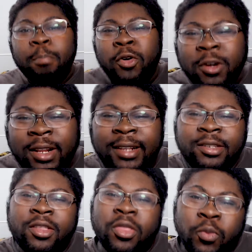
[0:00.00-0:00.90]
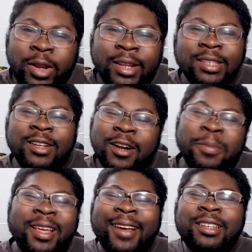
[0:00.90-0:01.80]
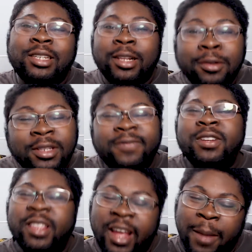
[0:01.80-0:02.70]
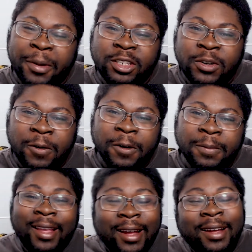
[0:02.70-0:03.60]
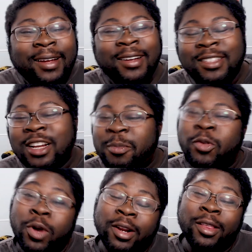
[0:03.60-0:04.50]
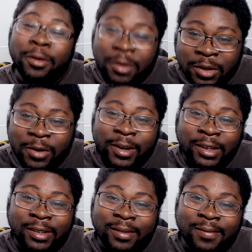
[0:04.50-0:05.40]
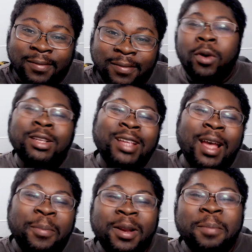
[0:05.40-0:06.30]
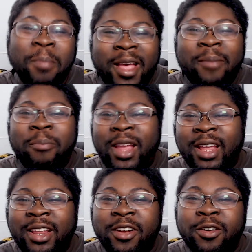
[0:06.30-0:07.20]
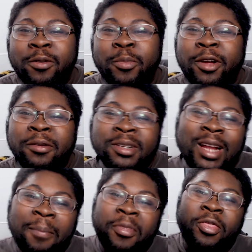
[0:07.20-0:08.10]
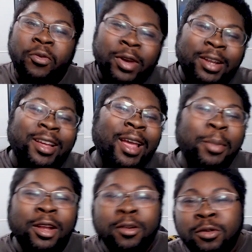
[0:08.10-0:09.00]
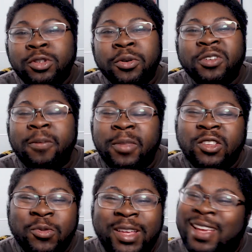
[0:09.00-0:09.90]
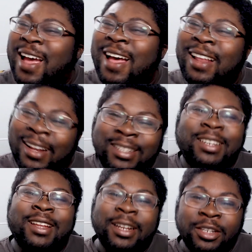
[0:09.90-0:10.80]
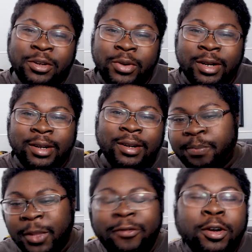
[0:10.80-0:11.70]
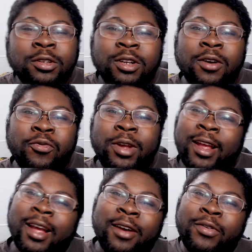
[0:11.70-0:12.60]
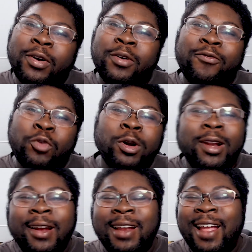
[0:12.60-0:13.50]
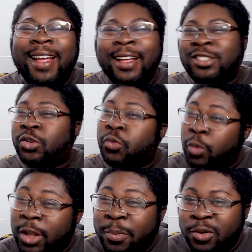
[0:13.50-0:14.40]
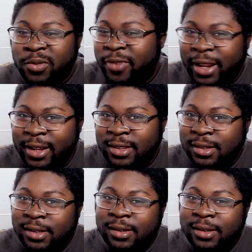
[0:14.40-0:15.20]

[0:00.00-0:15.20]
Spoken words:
Borderlands 3 is going to be exclusive to the Epic Store. Yeah, it's going to be one of those stories. What is happening? Mattmade here, bringing you the top 3 gaming news stories from this week. Let's get into it. Now first off, we have Fortnite adds reboot vans.